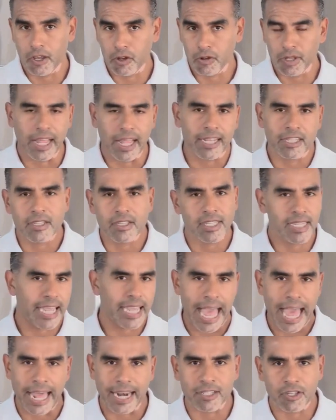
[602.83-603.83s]
that you'd like to
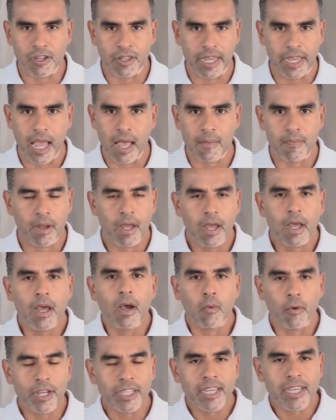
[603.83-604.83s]
see added to the app,
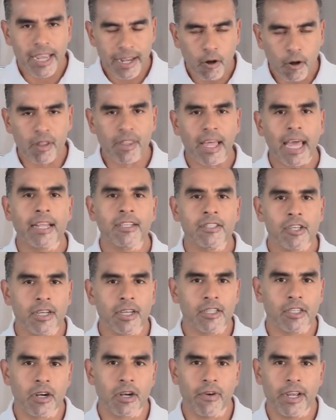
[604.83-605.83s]
we take all that
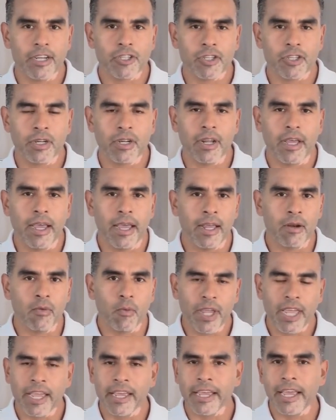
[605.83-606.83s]
into consideration
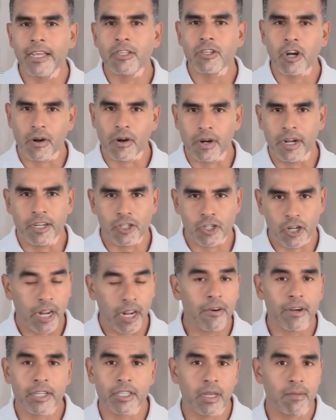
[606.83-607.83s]
and we engage our
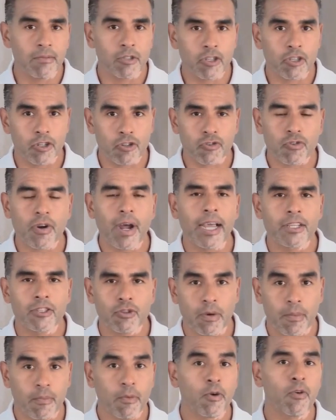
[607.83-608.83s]
engineering teams to try
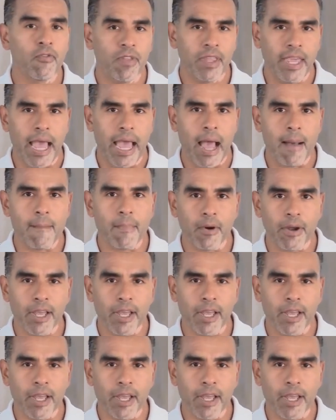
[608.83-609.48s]
to improve the app.